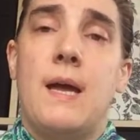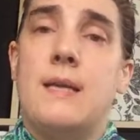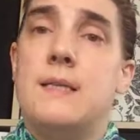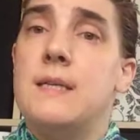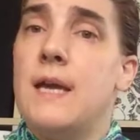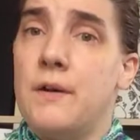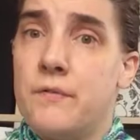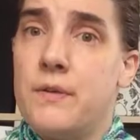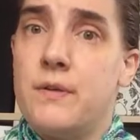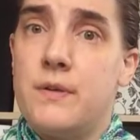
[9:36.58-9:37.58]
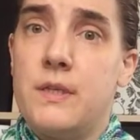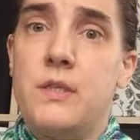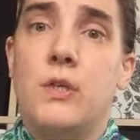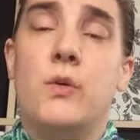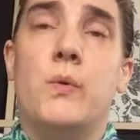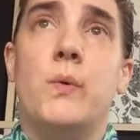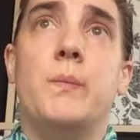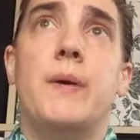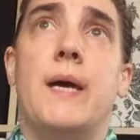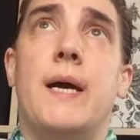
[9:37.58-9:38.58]
I didn't have a knitting
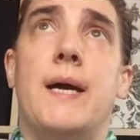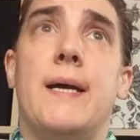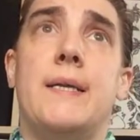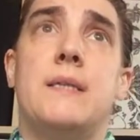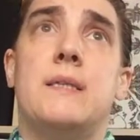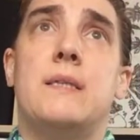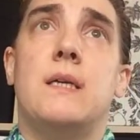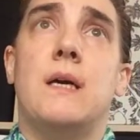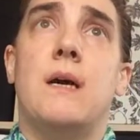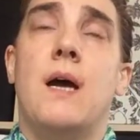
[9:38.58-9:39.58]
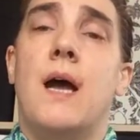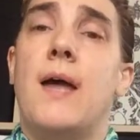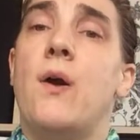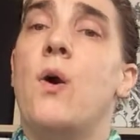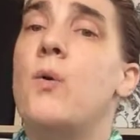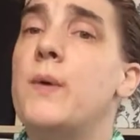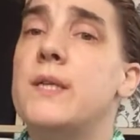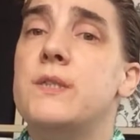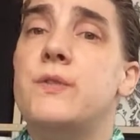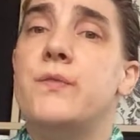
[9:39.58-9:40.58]
group, and I
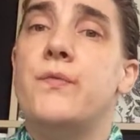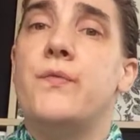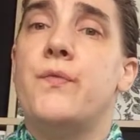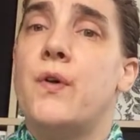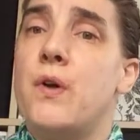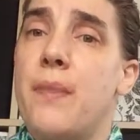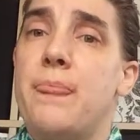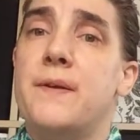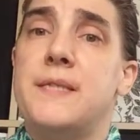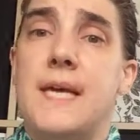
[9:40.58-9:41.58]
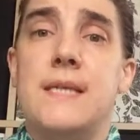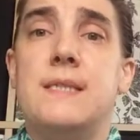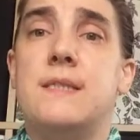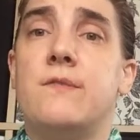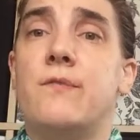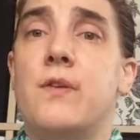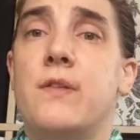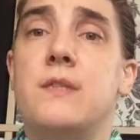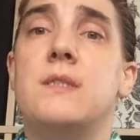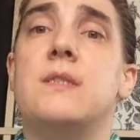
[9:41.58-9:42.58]
always forgot the dates for
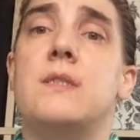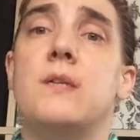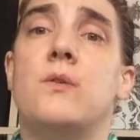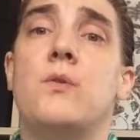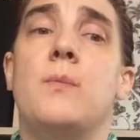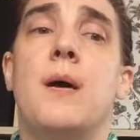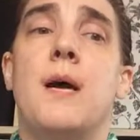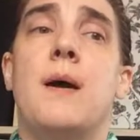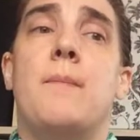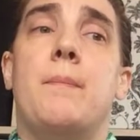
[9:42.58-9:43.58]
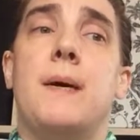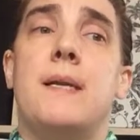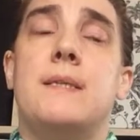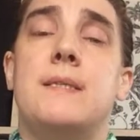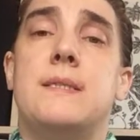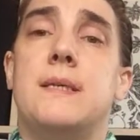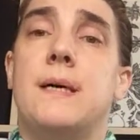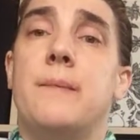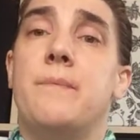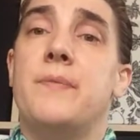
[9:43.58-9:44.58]
this knitting group, but
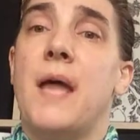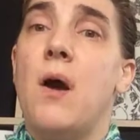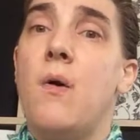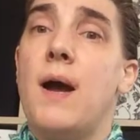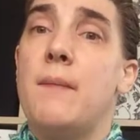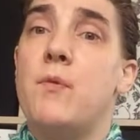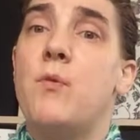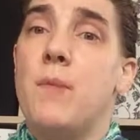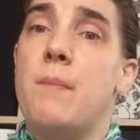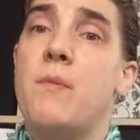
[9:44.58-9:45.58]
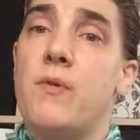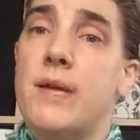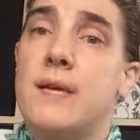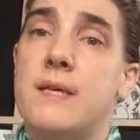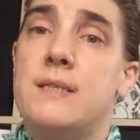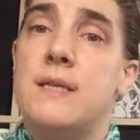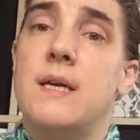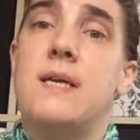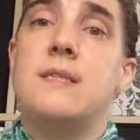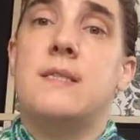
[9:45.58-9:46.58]
now I'm remembering it
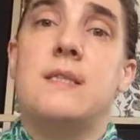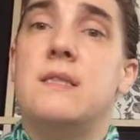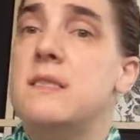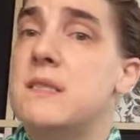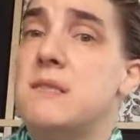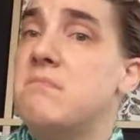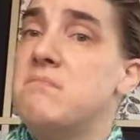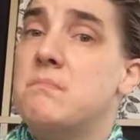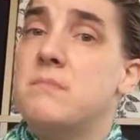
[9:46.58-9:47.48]
since